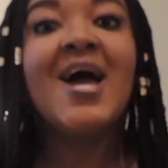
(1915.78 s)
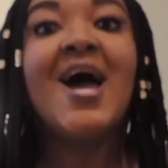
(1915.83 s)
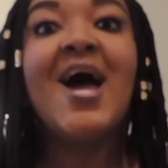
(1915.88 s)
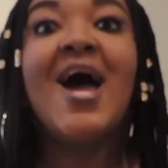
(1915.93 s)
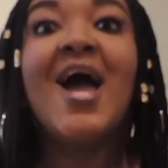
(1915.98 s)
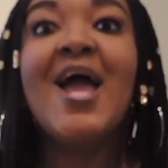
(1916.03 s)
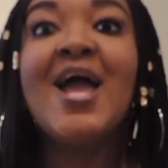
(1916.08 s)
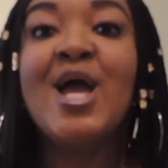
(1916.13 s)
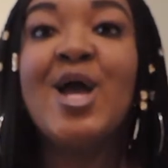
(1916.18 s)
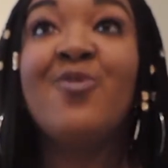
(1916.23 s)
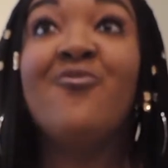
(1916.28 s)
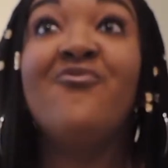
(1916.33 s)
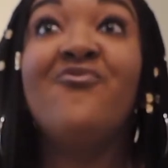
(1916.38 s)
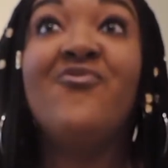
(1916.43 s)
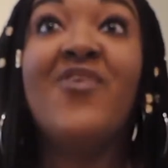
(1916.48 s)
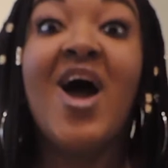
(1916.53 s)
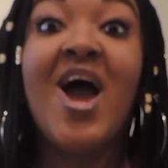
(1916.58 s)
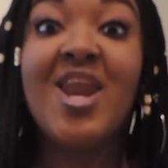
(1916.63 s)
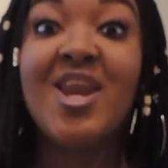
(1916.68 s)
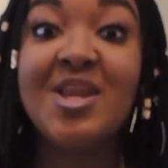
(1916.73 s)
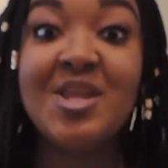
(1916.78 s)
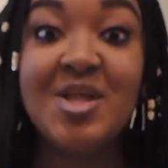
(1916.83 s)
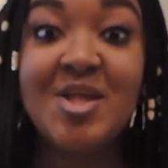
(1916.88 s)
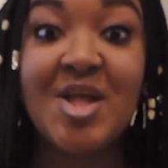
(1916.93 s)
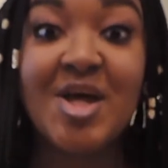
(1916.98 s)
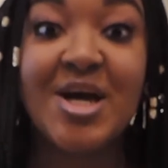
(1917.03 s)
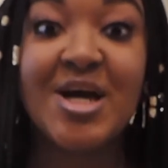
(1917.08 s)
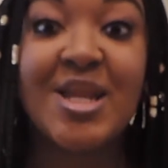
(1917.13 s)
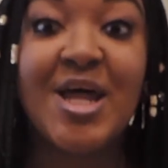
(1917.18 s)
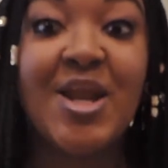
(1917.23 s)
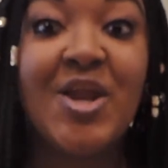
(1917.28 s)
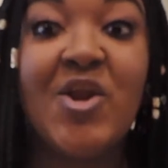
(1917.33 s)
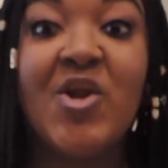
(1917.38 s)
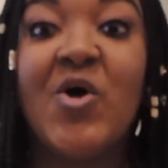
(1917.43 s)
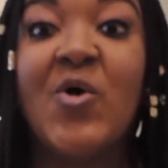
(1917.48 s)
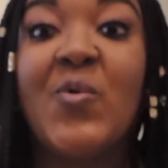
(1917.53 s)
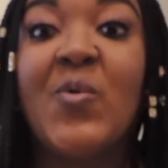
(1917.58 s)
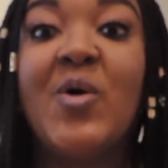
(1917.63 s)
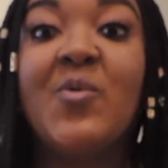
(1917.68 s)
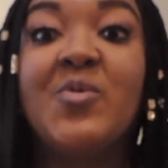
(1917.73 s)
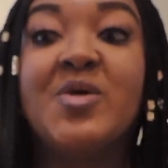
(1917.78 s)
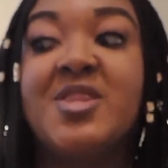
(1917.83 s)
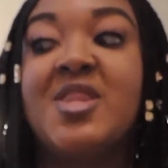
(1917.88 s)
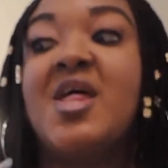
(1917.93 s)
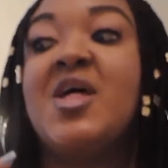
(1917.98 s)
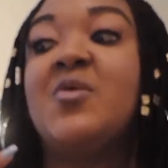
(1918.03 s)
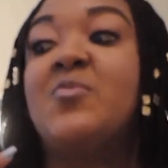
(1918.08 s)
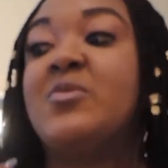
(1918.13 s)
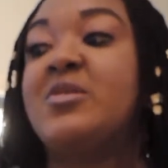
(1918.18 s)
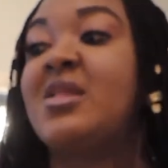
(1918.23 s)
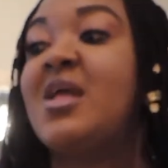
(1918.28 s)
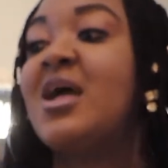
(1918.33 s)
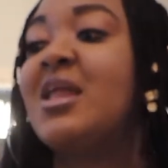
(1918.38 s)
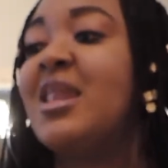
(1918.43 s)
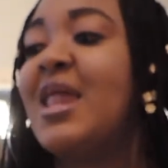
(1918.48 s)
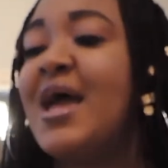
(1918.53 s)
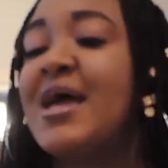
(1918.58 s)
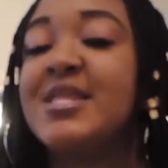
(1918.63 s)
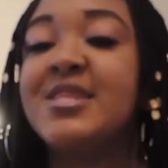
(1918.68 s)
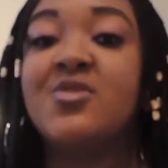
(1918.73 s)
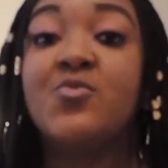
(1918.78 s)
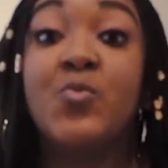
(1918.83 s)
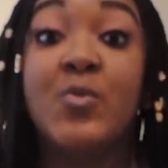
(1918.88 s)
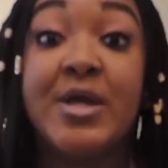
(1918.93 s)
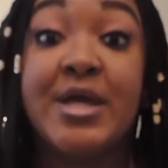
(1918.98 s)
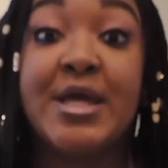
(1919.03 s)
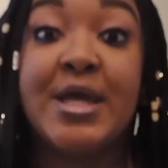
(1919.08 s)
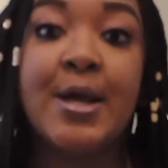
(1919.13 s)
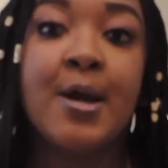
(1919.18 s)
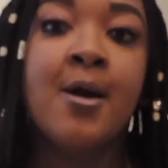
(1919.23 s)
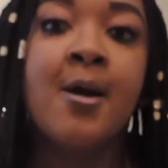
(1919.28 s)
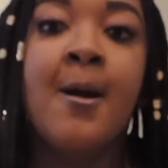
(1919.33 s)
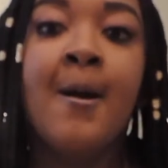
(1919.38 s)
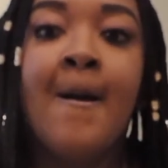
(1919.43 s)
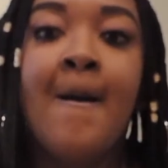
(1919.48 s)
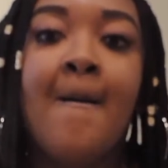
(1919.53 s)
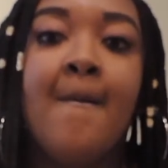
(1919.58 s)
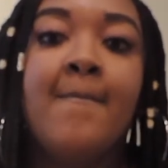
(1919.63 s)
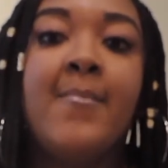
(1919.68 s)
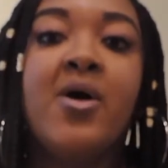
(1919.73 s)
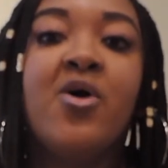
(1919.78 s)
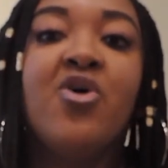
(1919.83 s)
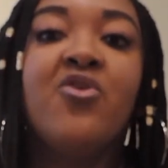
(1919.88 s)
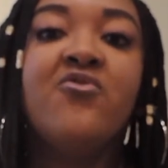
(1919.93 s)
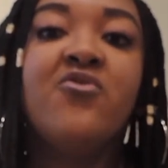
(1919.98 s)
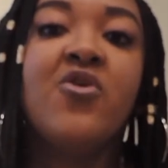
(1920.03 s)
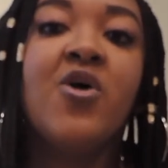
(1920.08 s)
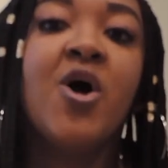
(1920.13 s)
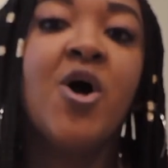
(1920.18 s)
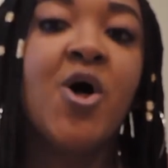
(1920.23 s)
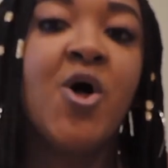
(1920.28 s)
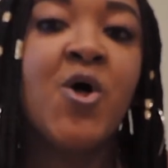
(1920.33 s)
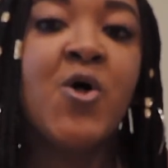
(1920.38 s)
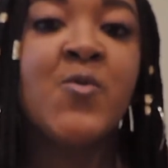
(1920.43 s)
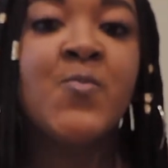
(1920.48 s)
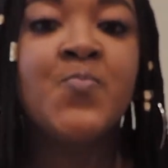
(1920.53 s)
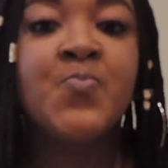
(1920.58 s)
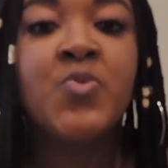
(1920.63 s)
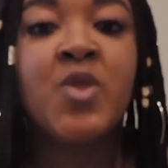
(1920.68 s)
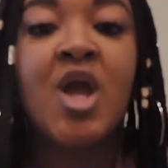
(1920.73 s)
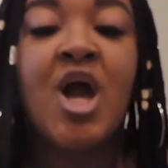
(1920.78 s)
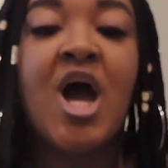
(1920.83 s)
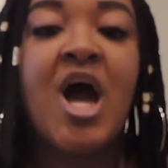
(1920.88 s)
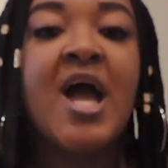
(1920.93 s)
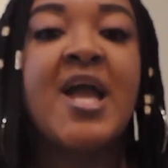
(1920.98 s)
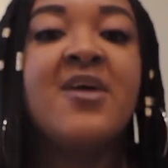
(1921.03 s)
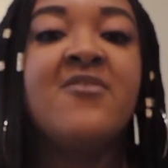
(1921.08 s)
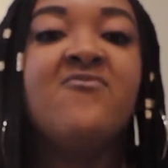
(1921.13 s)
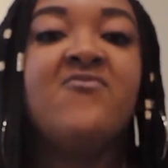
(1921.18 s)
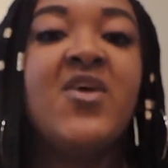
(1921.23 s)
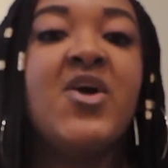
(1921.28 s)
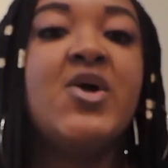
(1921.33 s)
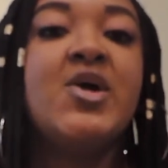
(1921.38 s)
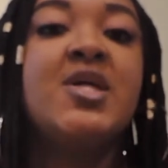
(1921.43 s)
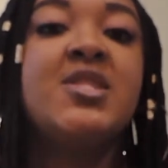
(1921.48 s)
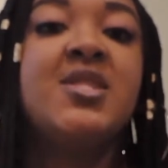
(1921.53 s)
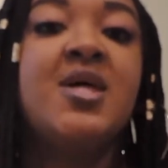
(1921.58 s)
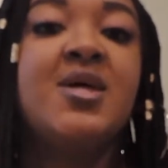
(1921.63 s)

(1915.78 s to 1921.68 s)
I am finally done. I don't know what was at with that last wing, but overall, I am very